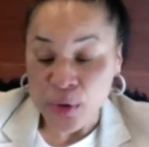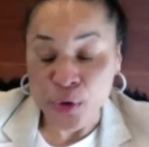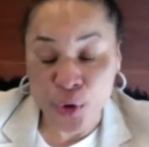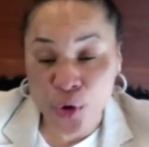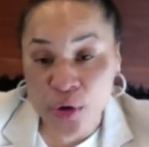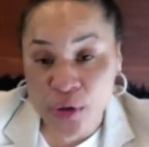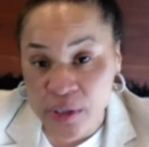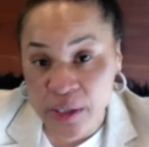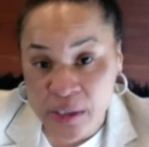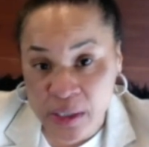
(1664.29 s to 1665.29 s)
your
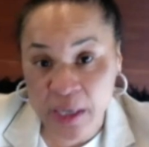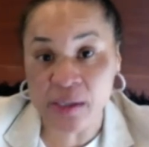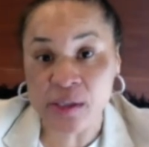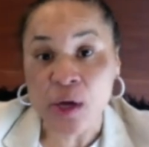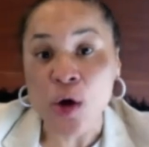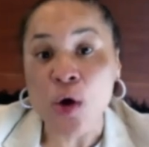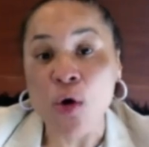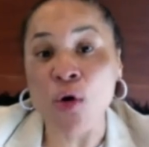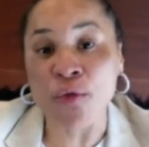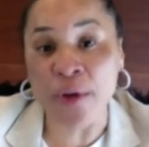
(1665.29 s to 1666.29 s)
success
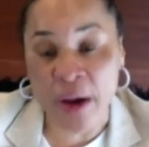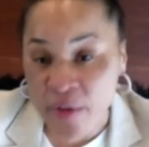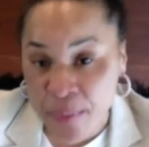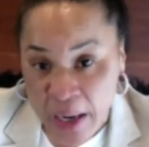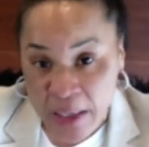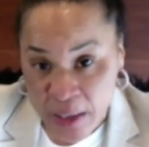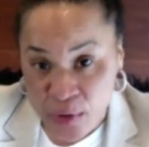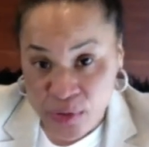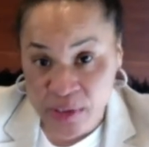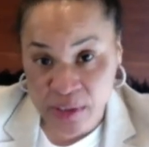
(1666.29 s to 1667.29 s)
over everybody
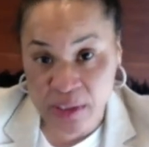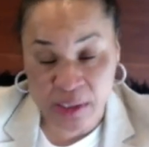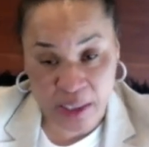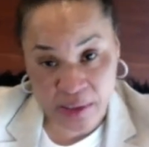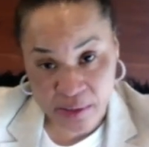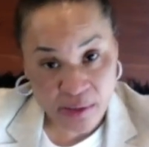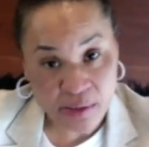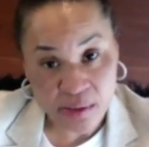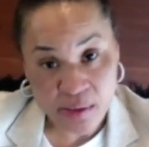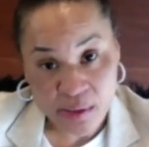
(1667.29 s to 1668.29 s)
else's success.
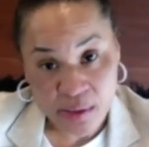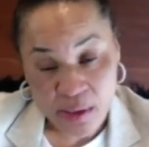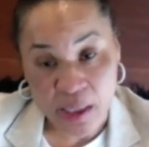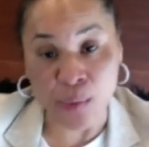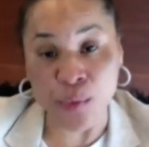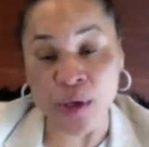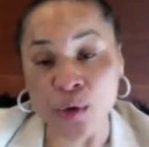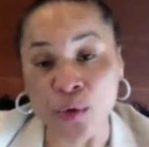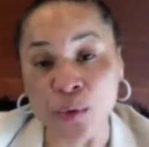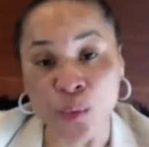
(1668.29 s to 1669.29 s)
And when
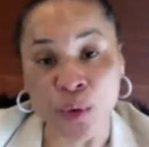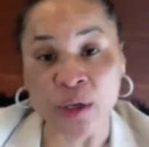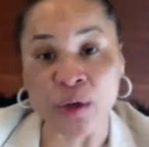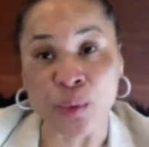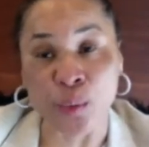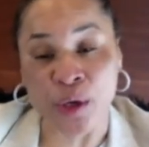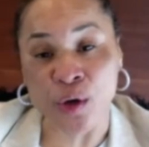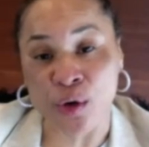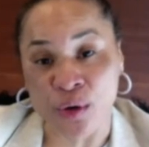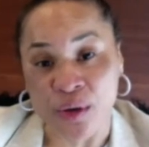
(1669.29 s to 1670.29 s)
you when you when
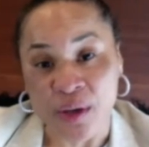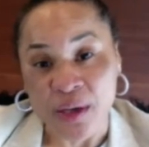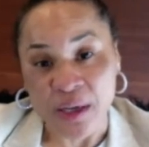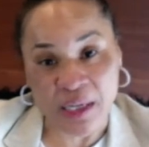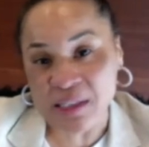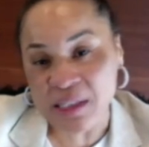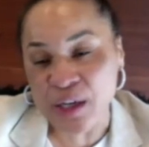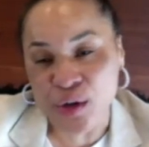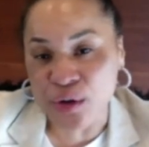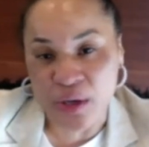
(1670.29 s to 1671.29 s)
you're and I say
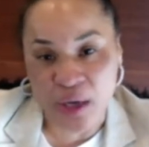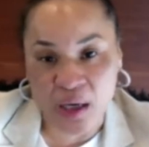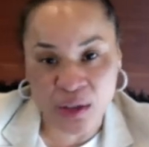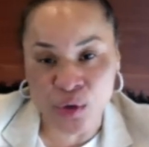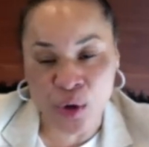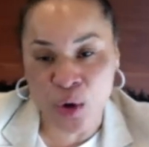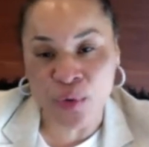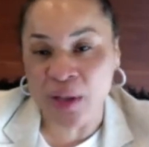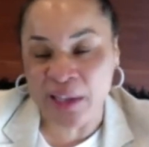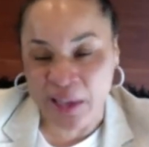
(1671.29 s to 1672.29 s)
you're young, you don't
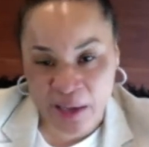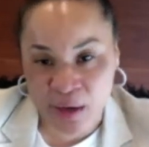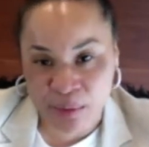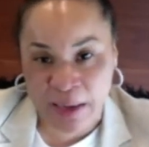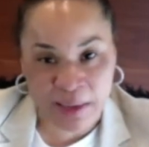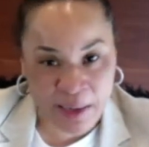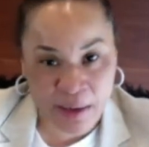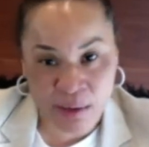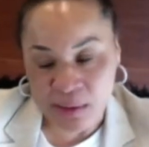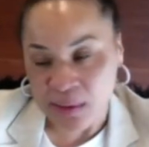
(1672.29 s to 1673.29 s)
really get it right
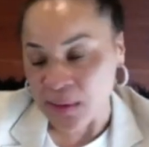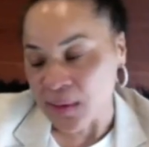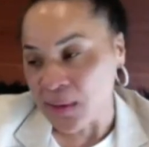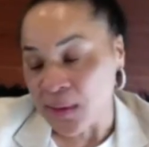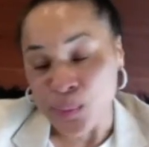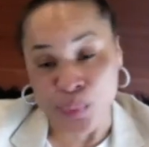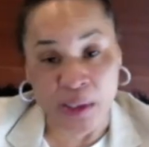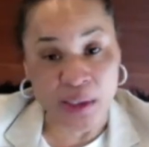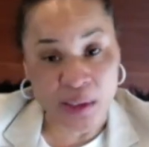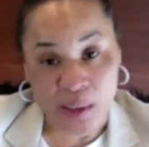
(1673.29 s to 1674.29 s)
now,
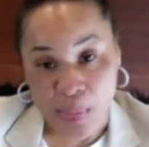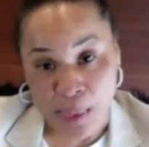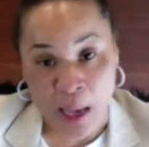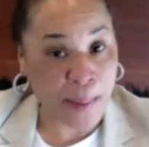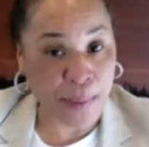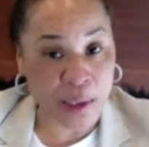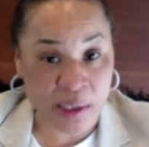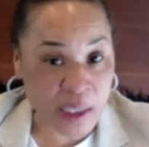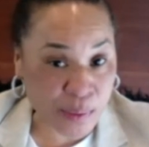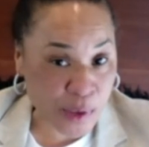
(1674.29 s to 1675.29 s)
but I'm gonna
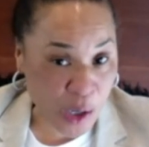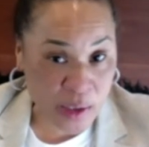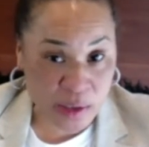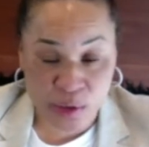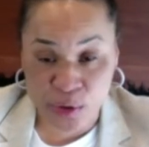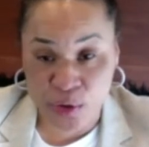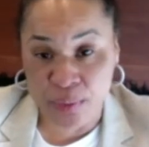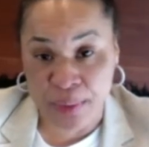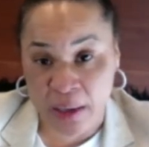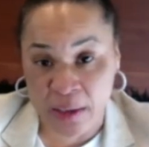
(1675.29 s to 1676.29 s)
keep talking to you
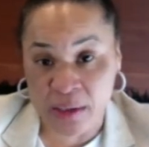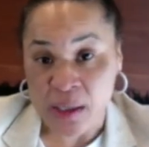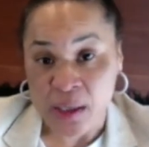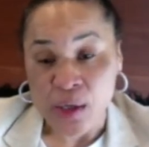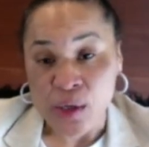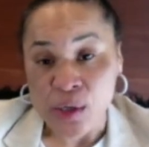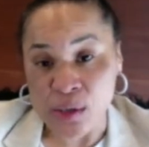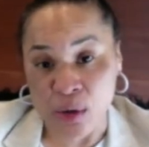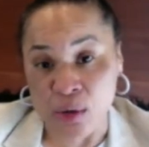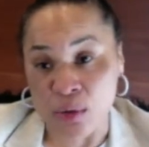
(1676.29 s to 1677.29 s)
about it.
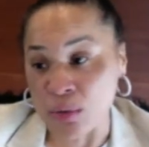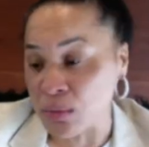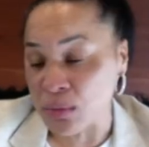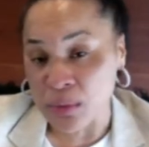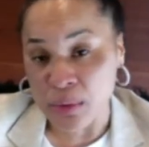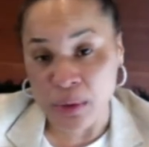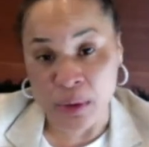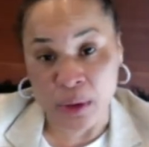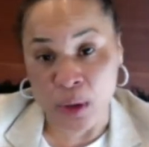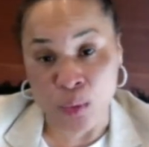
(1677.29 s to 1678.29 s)
So
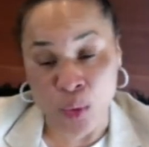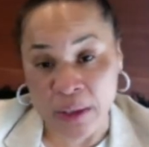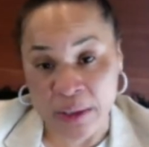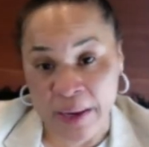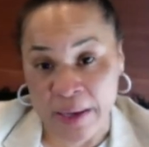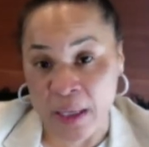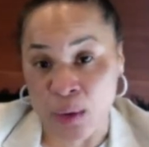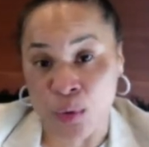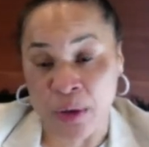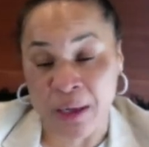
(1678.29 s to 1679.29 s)
you know, one day it
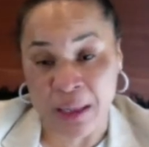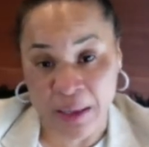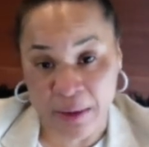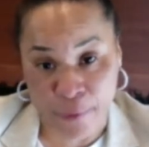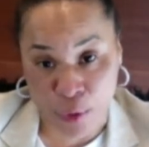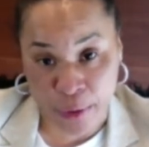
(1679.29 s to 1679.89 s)
will click for